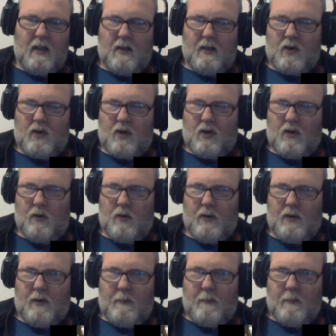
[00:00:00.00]

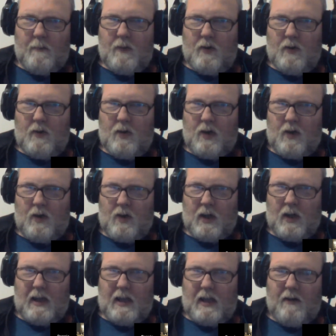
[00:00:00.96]
Steward, just to
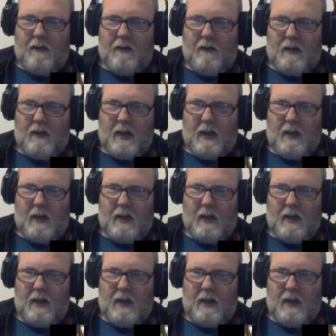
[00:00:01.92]
clarify,